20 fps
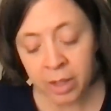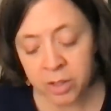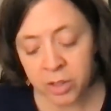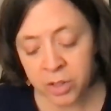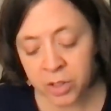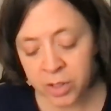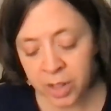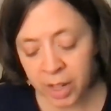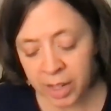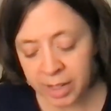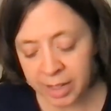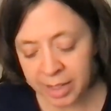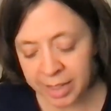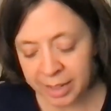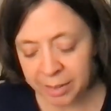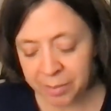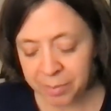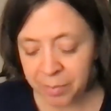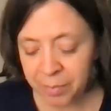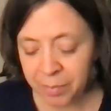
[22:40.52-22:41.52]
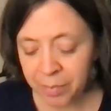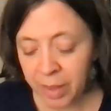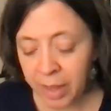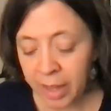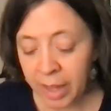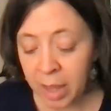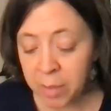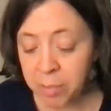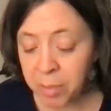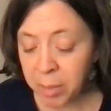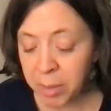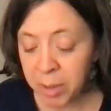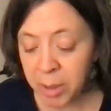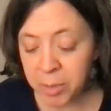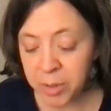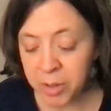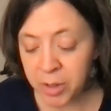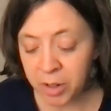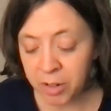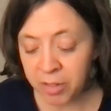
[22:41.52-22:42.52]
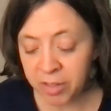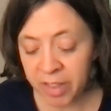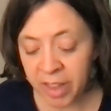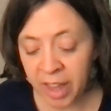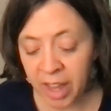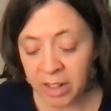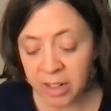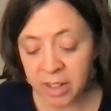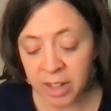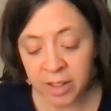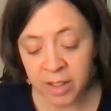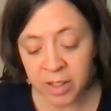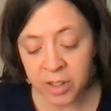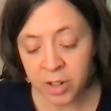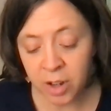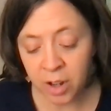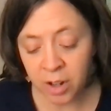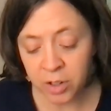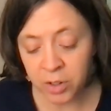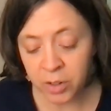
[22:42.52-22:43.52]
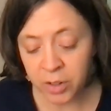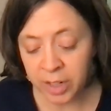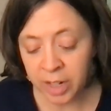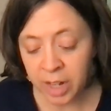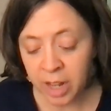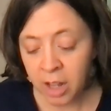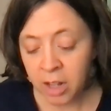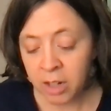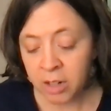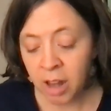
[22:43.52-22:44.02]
Secondly, it may be observed that in this doctrine,